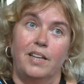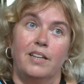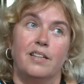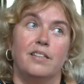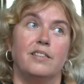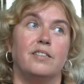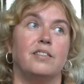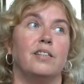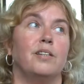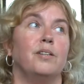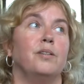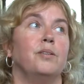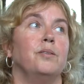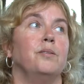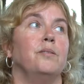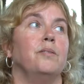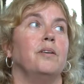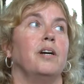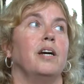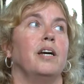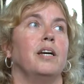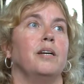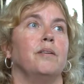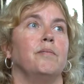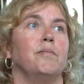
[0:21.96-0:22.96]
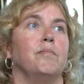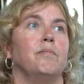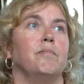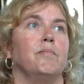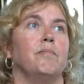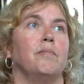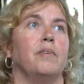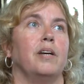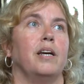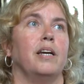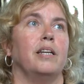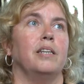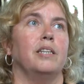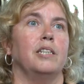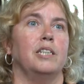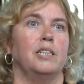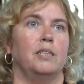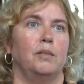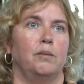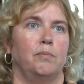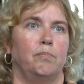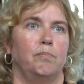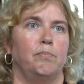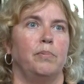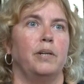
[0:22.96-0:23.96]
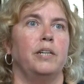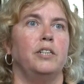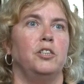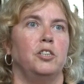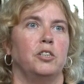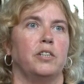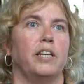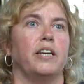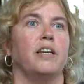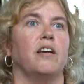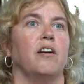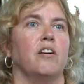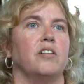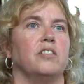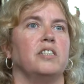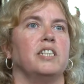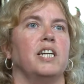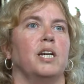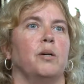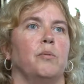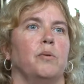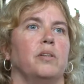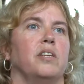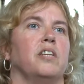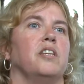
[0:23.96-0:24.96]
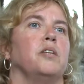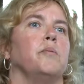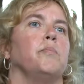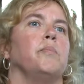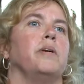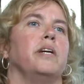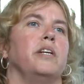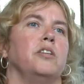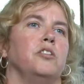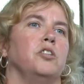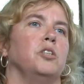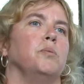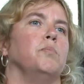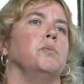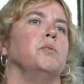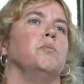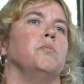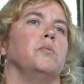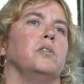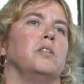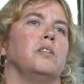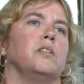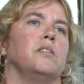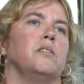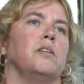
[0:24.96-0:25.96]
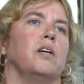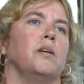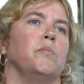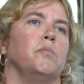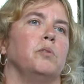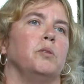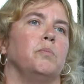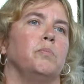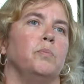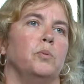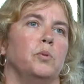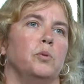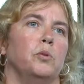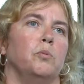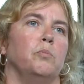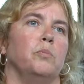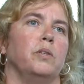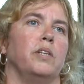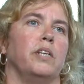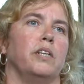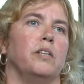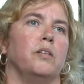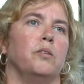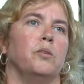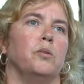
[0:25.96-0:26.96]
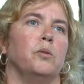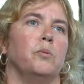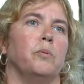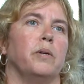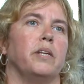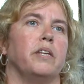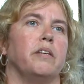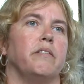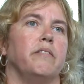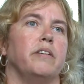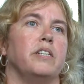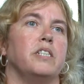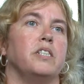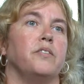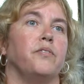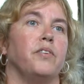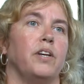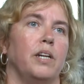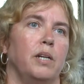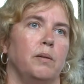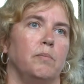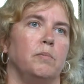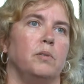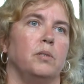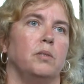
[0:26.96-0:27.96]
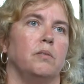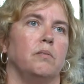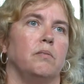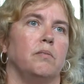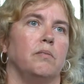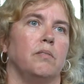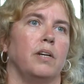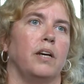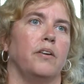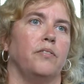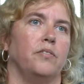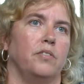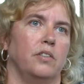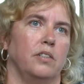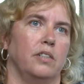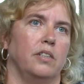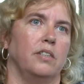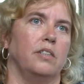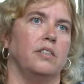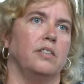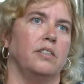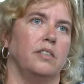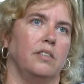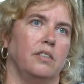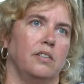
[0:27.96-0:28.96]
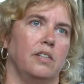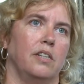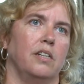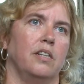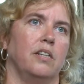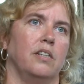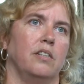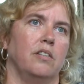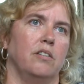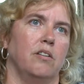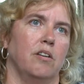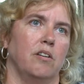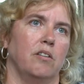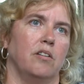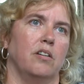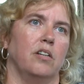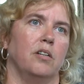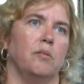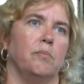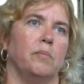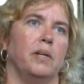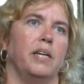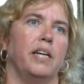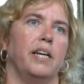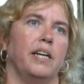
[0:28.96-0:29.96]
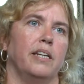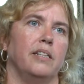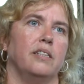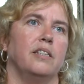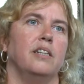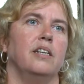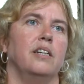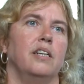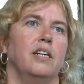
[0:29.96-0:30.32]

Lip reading: So, and this brain, they can't tell whether the brain tumour I was born with it or whether it developed after this knock on my head.